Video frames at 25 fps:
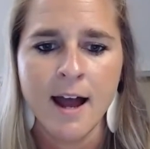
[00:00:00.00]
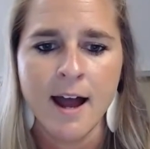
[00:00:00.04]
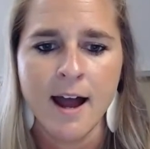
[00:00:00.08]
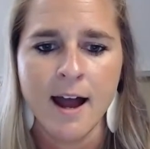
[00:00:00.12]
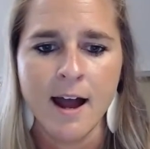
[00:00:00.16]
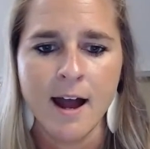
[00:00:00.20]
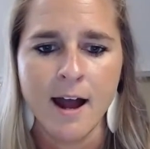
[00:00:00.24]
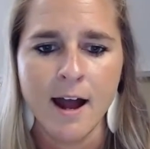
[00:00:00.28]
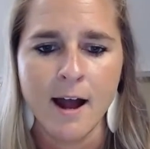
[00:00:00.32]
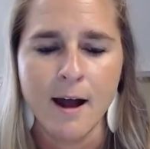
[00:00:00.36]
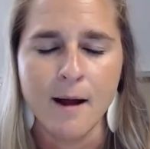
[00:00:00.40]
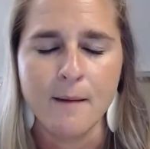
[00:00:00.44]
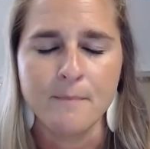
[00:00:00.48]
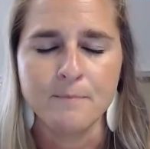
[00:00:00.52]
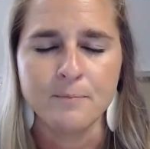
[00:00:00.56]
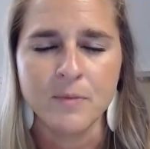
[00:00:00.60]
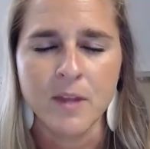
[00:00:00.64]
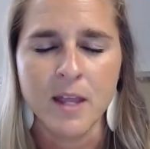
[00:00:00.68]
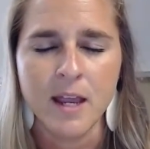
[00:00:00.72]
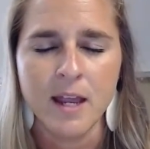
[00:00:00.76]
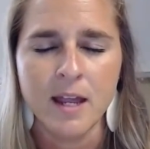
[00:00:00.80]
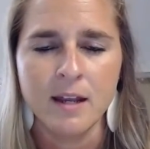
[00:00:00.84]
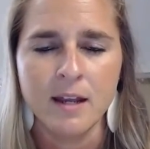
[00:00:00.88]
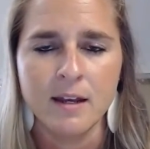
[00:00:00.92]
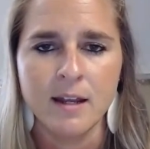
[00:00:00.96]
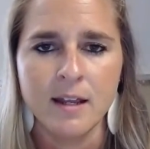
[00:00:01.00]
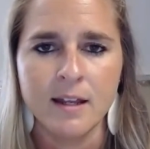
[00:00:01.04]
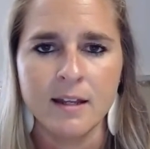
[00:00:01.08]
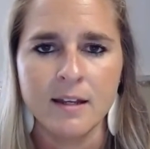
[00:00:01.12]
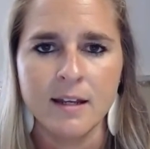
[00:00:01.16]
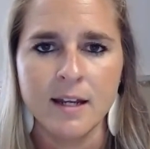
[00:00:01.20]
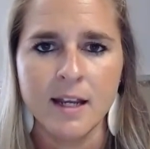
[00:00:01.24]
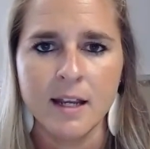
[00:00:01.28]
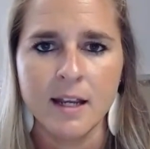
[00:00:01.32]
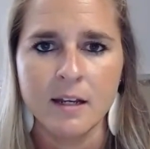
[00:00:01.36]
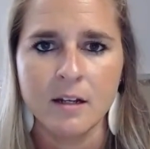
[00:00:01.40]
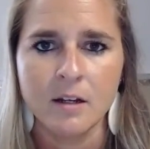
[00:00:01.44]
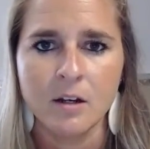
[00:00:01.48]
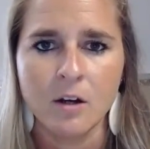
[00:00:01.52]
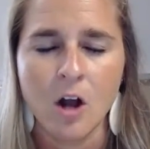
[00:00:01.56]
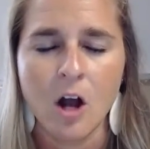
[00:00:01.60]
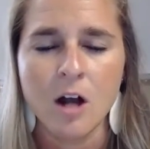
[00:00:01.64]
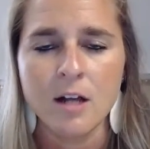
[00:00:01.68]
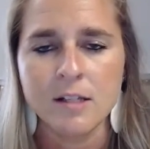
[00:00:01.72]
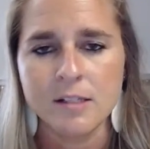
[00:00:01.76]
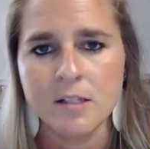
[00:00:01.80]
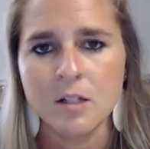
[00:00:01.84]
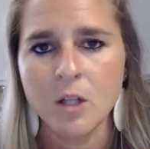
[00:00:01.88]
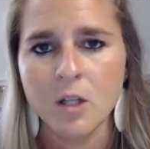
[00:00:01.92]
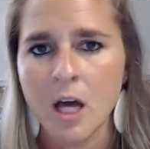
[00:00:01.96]
And it
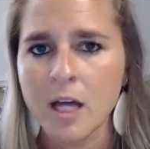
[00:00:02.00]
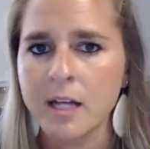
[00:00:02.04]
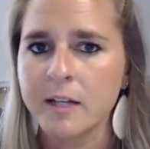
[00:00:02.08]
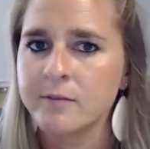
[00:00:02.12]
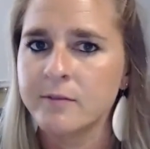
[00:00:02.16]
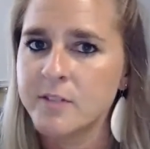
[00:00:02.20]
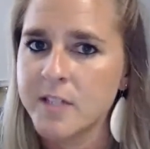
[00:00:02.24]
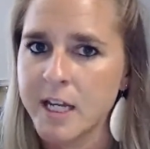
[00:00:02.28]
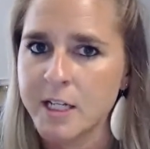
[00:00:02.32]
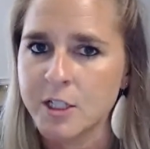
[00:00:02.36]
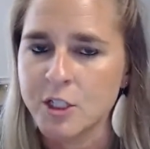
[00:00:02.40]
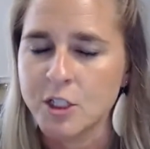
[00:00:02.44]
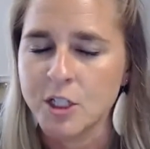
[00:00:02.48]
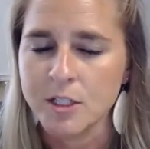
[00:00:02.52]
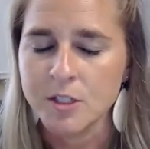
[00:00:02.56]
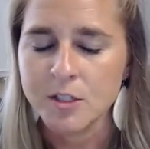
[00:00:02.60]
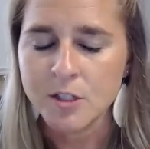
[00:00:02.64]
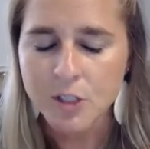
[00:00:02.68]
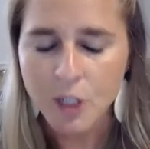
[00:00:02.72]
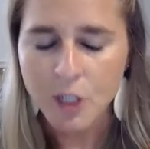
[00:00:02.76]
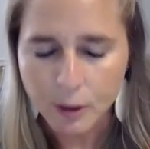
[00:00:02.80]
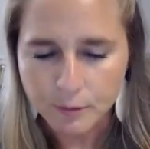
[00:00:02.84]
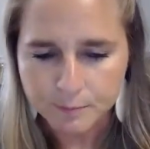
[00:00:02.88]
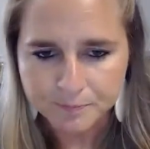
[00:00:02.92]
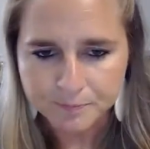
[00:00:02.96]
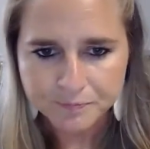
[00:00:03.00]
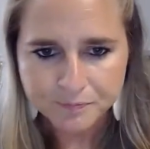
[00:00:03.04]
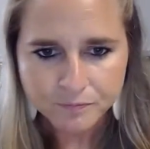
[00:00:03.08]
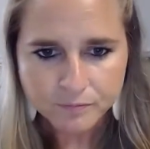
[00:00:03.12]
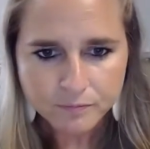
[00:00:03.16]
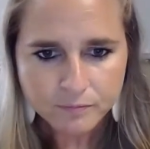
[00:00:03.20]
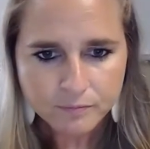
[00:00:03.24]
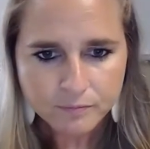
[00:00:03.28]
caused a lot of tension. So